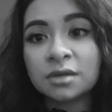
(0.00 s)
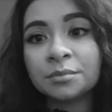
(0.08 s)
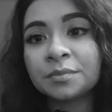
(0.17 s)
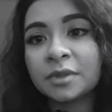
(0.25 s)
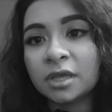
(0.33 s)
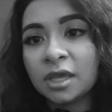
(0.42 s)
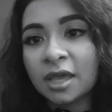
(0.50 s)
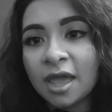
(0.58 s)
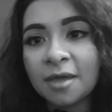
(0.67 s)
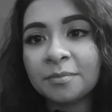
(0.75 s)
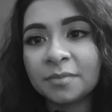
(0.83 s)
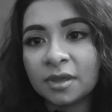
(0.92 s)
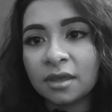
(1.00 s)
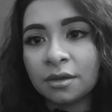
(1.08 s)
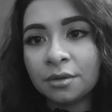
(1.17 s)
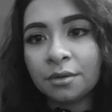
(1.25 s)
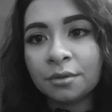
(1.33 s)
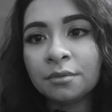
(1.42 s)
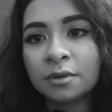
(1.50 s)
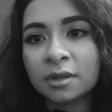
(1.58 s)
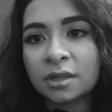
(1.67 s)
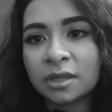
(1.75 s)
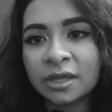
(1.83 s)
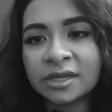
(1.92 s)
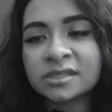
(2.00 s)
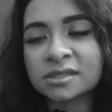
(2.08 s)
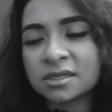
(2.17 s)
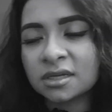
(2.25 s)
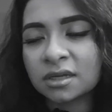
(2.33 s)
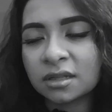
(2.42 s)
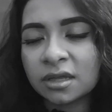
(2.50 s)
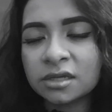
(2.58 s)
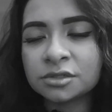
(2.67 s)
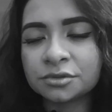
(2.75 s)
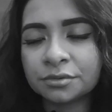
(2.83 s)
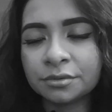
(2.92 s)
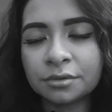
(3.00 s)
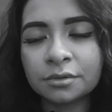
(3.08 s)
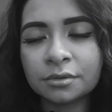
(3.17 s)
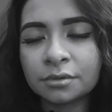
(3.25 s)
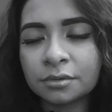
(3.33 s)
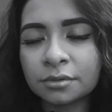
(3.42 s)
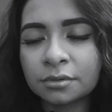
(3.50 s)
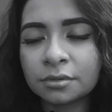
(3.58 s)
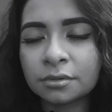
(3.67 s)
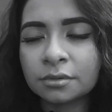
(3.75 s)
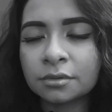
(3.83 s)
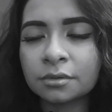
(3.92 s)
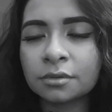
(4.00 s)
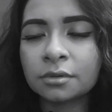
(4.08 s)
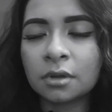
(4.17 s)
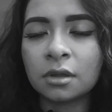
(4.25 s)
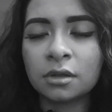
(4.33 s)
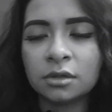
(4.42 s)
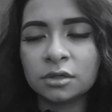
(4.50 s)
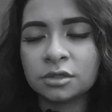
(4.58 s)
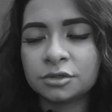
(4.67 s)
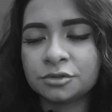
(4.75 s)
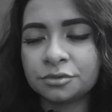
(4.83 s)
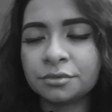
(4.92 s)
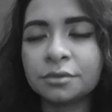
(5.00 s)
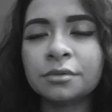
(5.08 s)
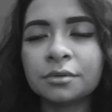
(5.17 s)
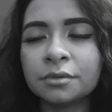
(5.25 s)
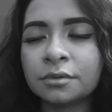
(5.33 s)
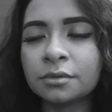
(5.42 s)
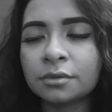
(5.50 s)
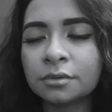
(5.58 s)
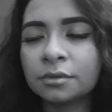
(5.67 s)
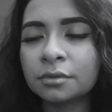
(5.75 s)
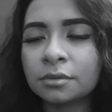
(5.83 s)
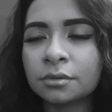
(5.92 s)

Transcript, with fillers: And there's other times where I've had personal issues get in the way of my videos, like